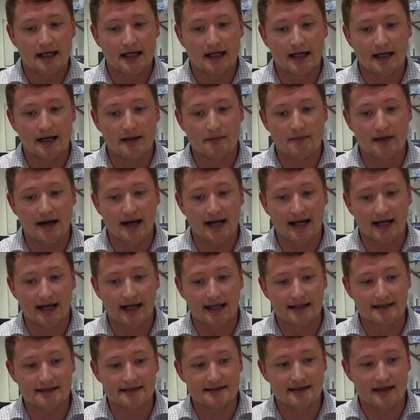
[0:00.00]

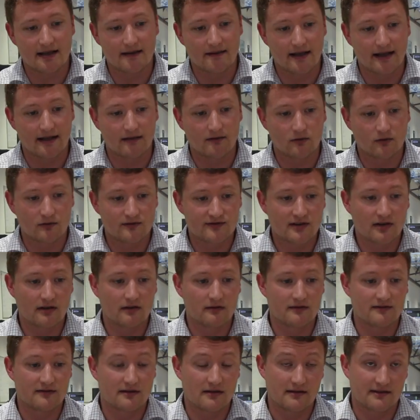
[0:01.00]
And then
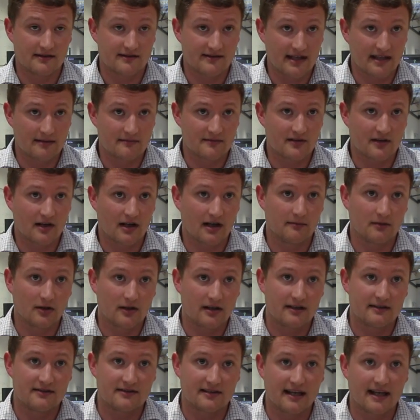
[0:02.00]
also at the same time
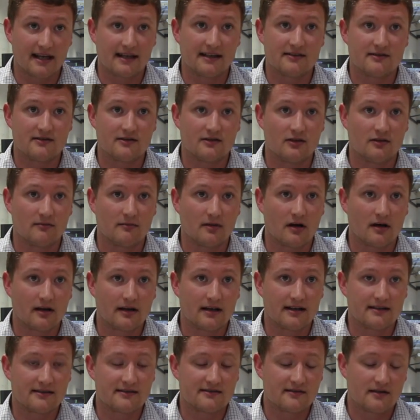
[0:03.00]
looking to get into new
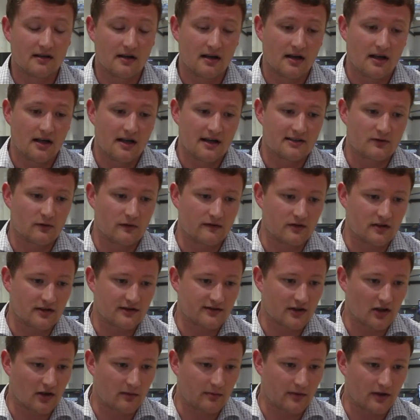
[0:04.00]
markets. So we've
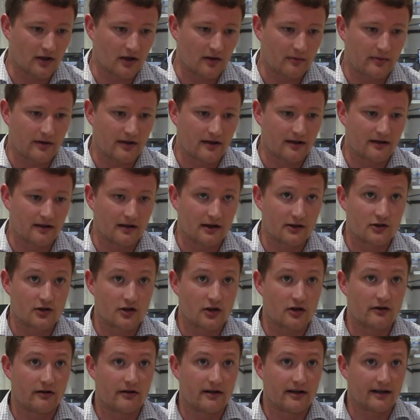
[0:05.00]
just opened up in
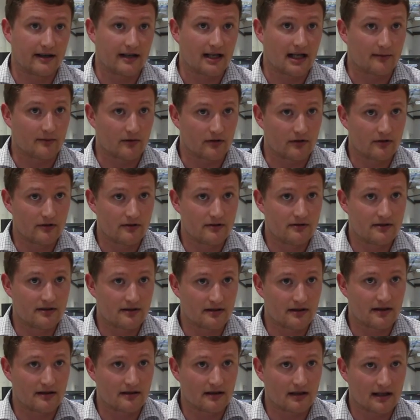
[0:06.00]
Nigeria and Cameroon
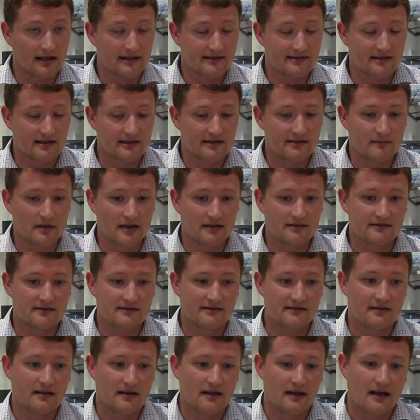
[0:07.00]
in the last 6
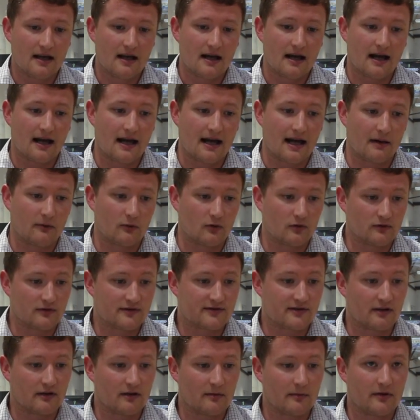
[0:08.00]
months. And we're
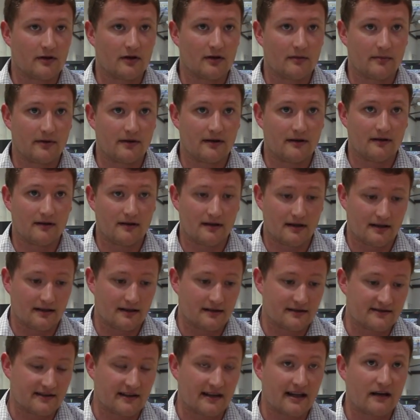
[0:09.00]
also opened up
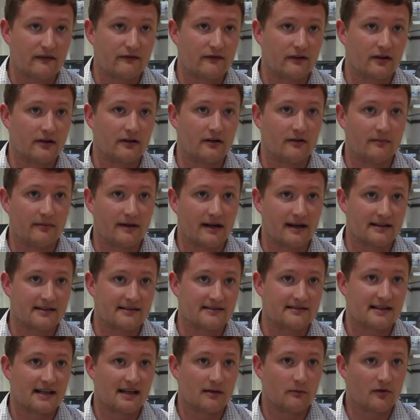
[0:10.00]
in South Africa and
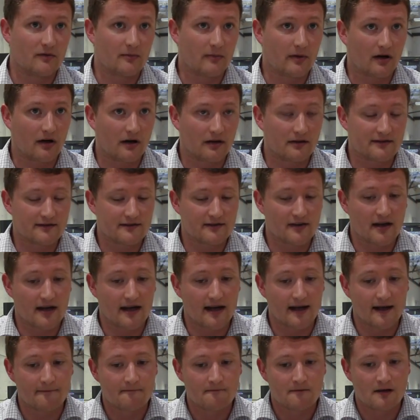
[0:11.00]
Pakistan with partners
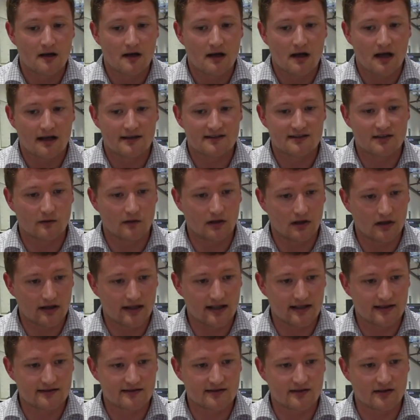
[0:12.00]
there. And so we're
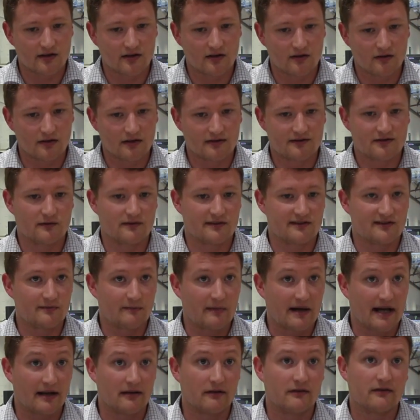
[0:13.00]
looking to
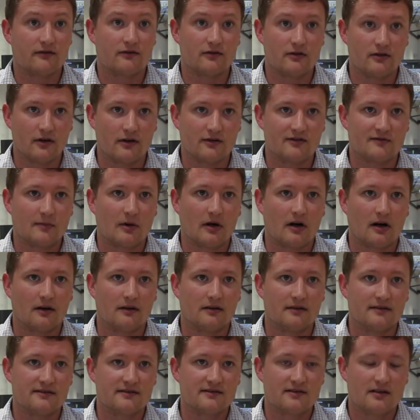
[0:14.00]
expand through those
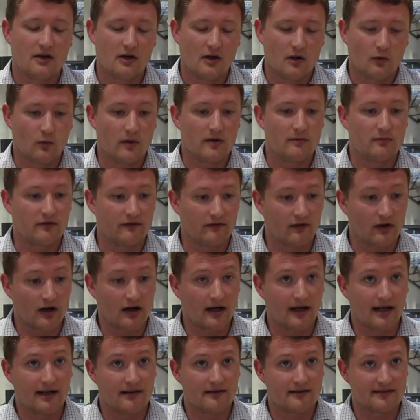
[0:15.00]
partners. We
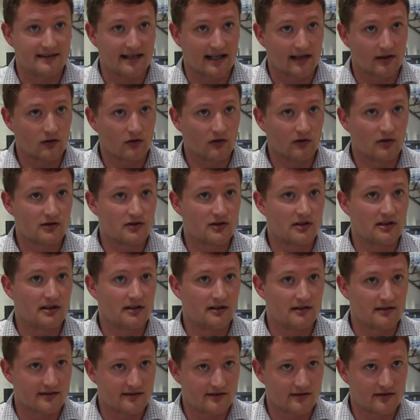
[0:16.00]
provide the
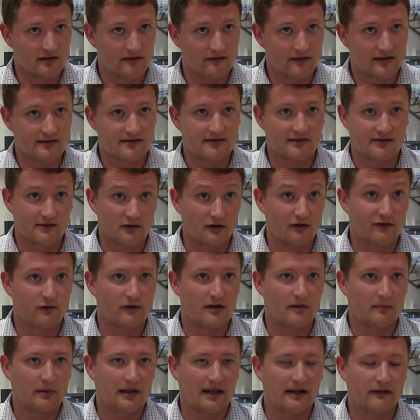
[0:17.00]
technology, the service, the
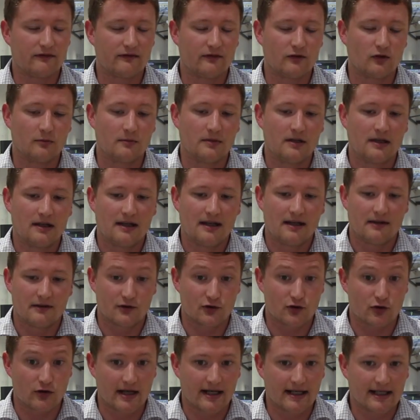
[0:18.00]
software platform,
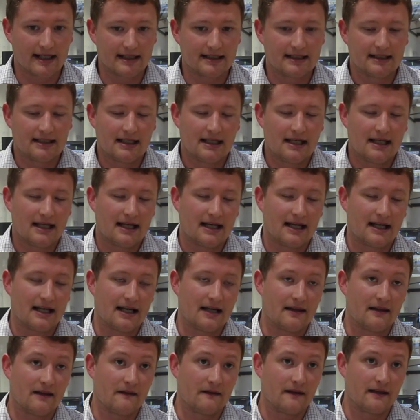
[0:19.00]
the training,
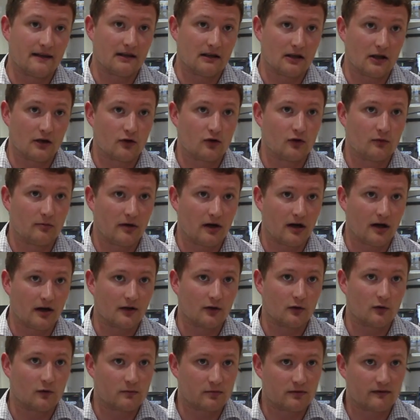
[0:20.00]
and then the local
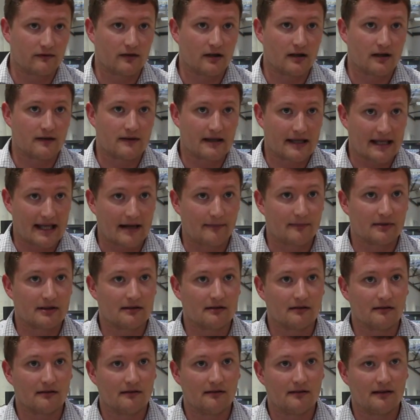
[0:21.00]
partner will provide the
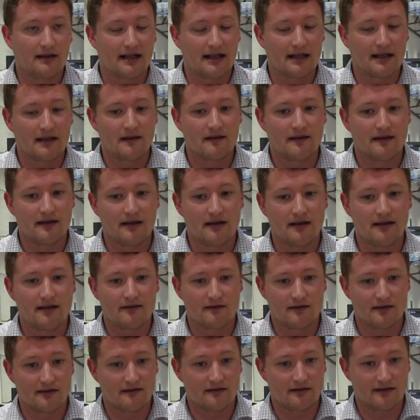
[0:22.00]
capital and
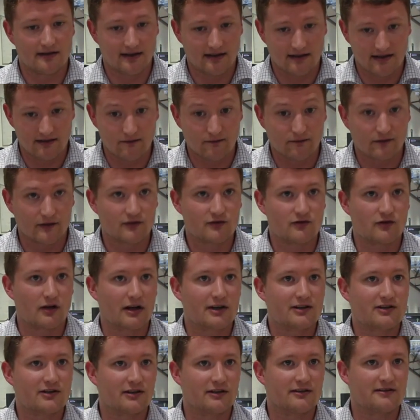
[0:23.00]
the
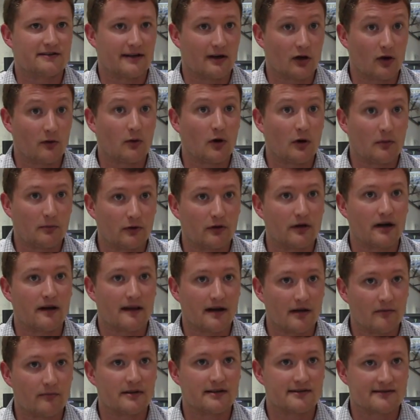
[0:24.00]
infrastructure to help operate
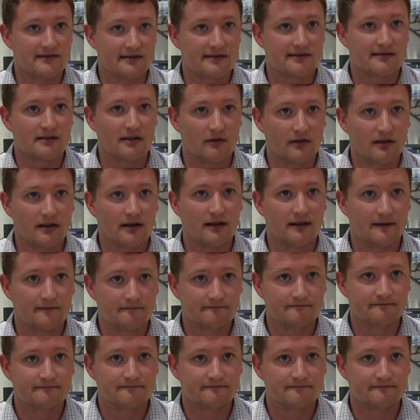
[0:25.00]
that business locally.